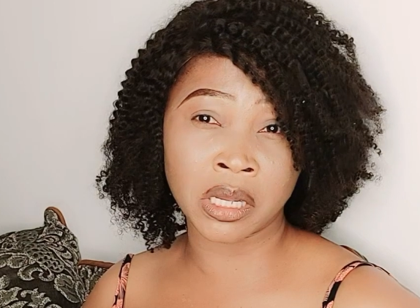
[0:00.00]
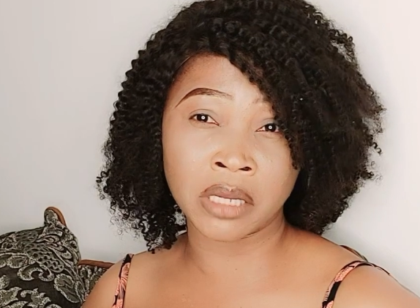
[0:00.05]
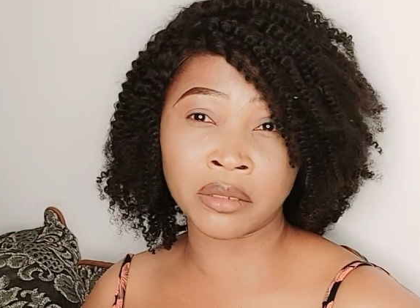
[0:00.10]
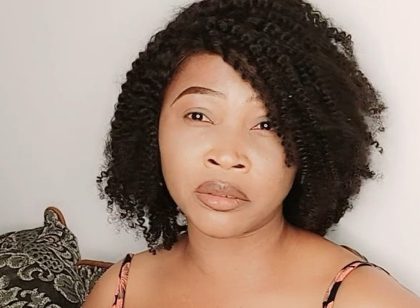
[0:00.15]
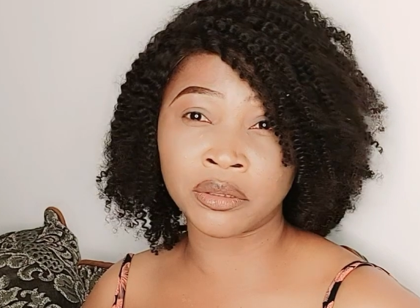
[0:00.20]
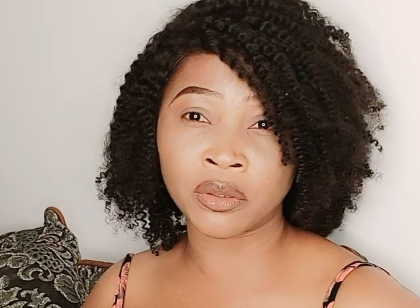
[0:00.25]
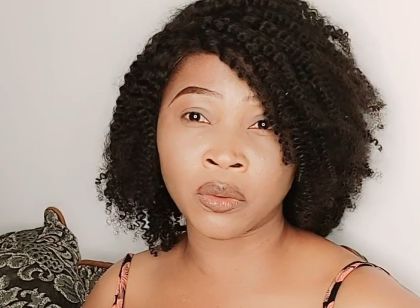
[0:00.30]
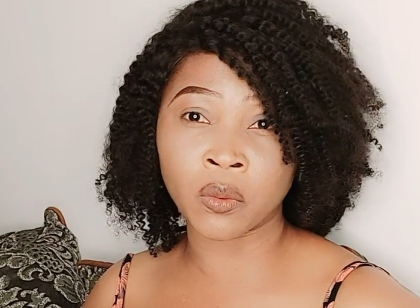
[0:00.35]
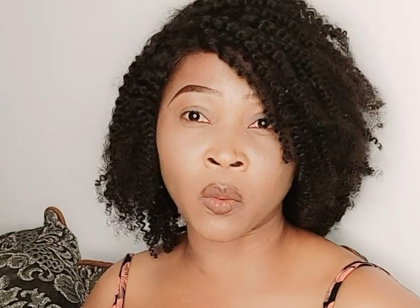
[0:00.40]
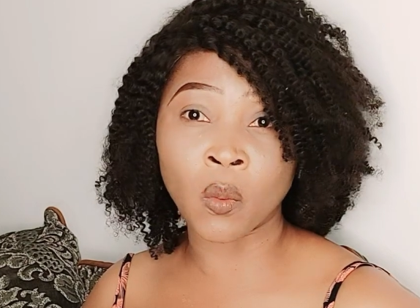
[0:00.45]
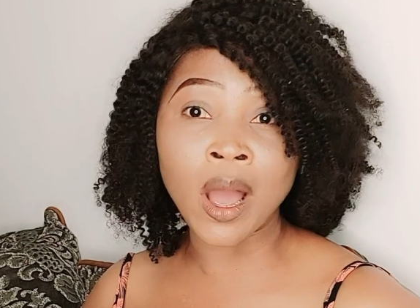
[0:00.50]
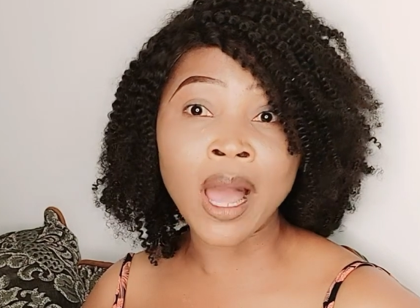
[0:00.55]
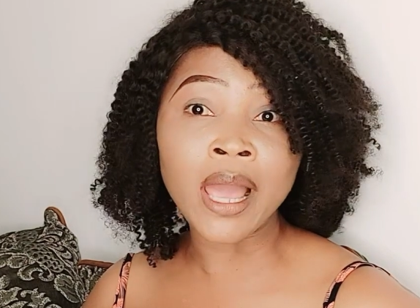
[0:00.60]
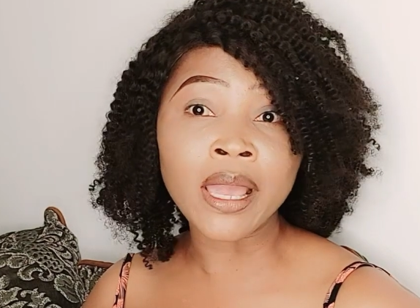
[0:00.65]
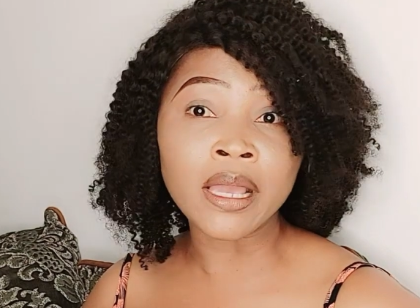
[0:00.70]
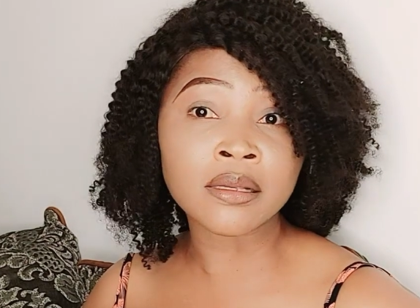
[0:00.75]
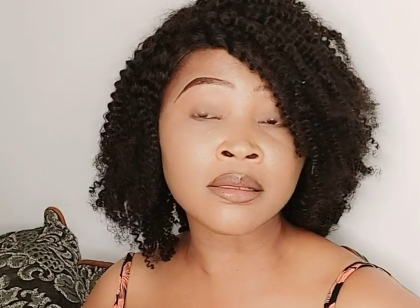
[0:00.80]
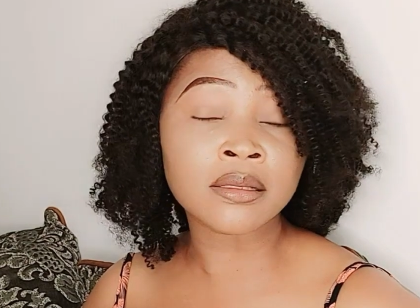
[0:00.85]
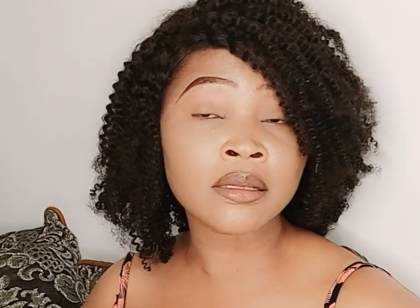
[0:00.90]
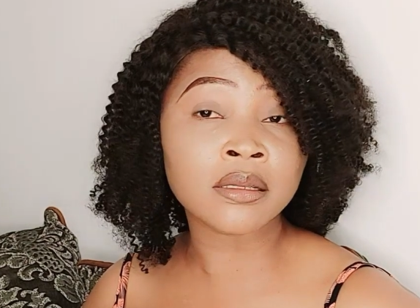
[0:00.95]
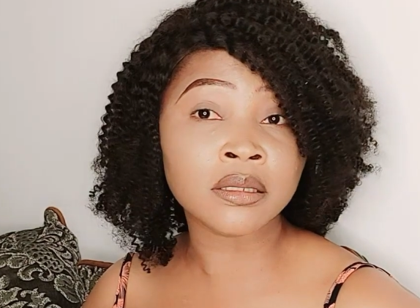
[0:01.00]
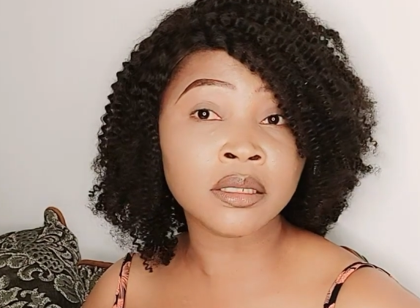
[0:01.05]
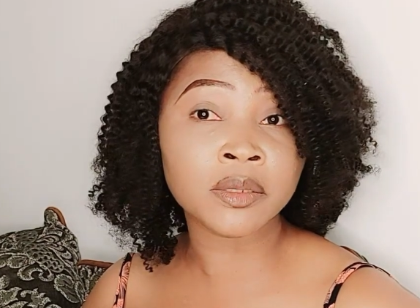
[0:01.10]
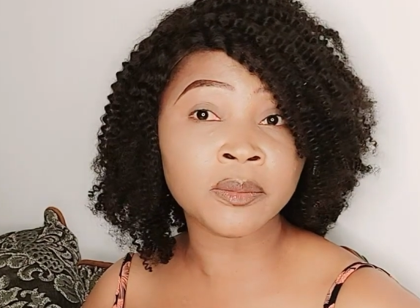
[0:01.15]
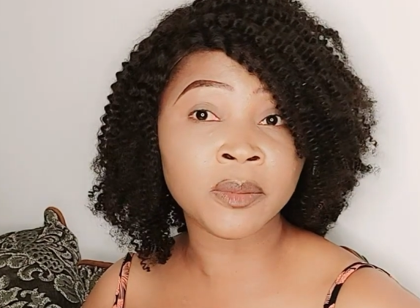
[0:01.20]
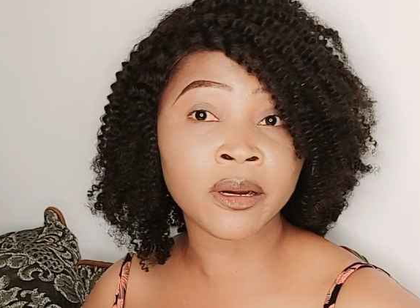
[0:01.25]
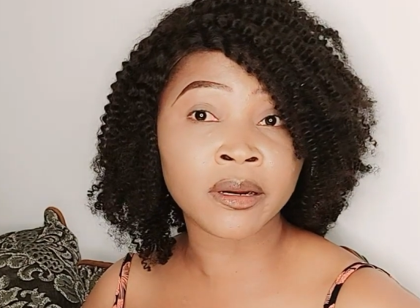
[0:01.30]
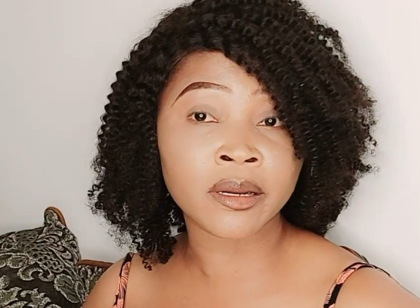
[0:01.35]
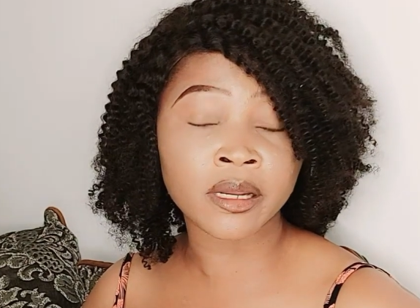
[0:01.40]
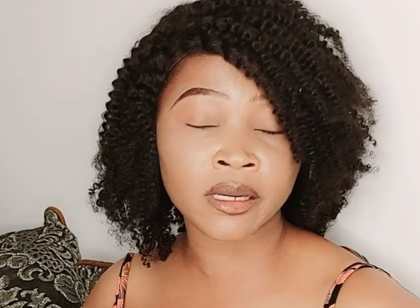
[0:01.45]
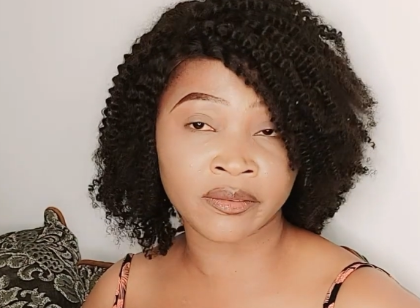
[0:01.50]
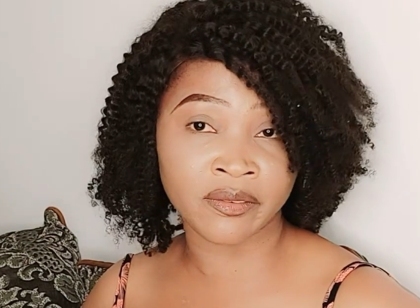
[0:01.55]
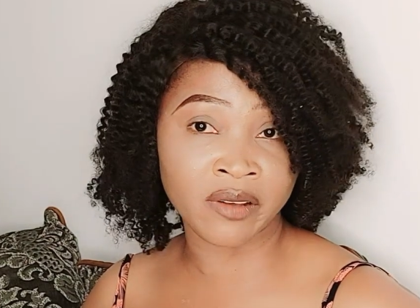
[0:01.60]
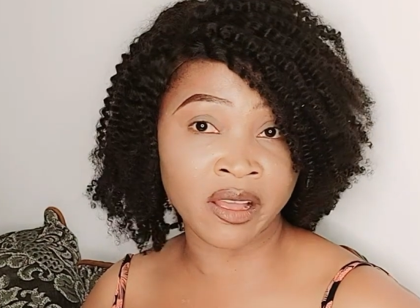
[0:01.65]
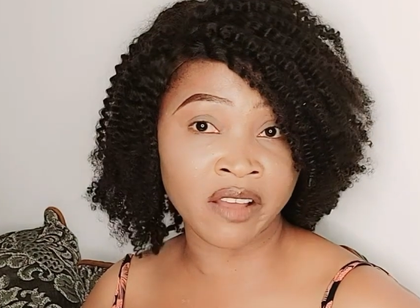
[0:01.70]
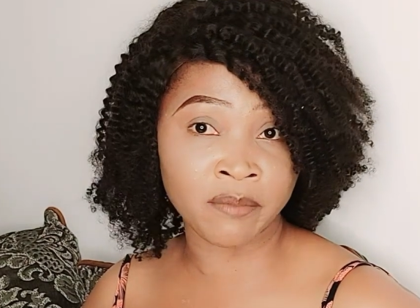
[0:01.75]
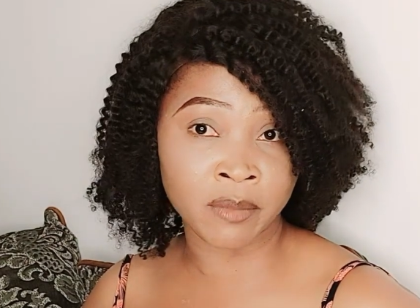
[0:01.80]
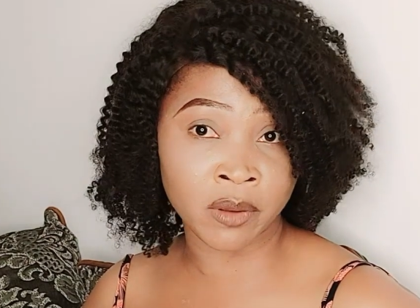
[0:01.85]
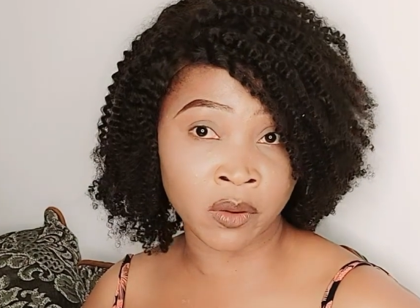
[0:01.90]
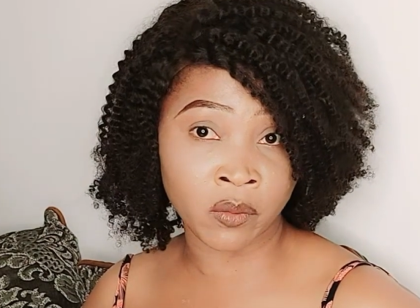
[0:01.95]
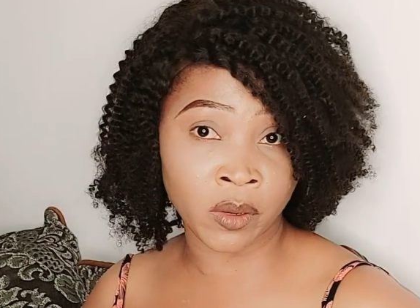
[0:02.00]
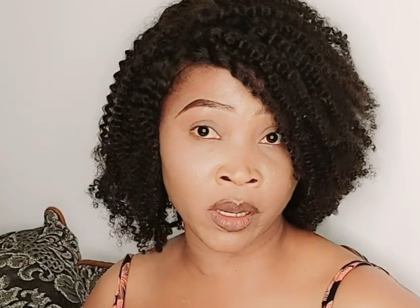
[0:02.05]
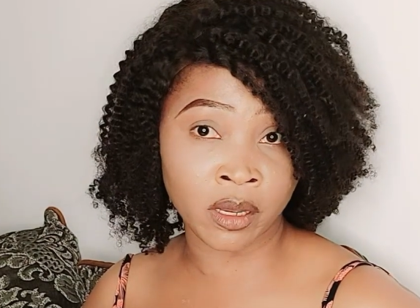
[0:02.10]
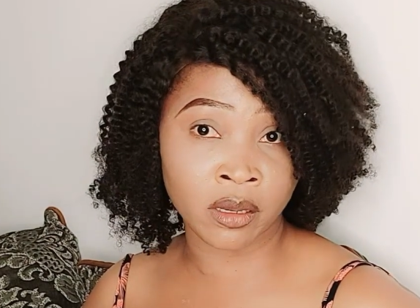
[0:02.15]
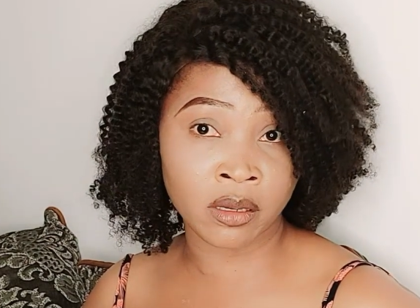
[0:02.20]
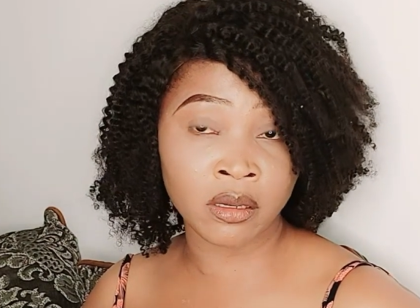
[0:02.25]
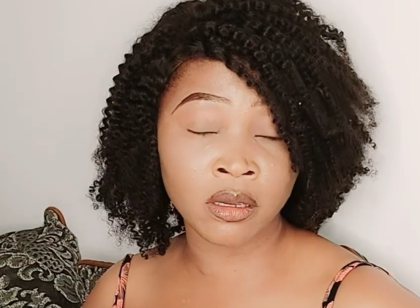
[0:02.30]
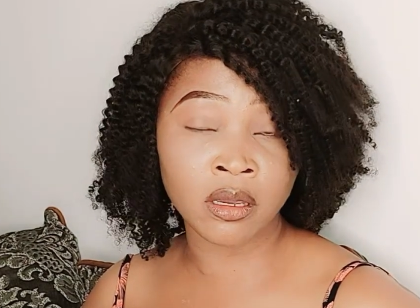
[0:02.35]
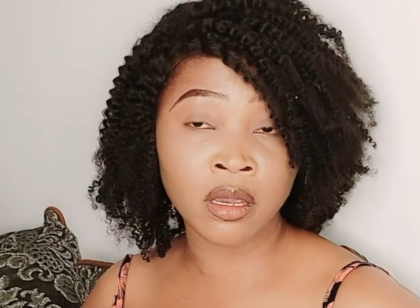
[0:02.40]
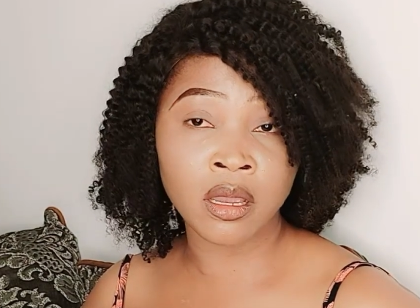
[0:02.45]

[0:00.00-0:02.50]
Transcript: I don't know why it's still in the market. If I have my way,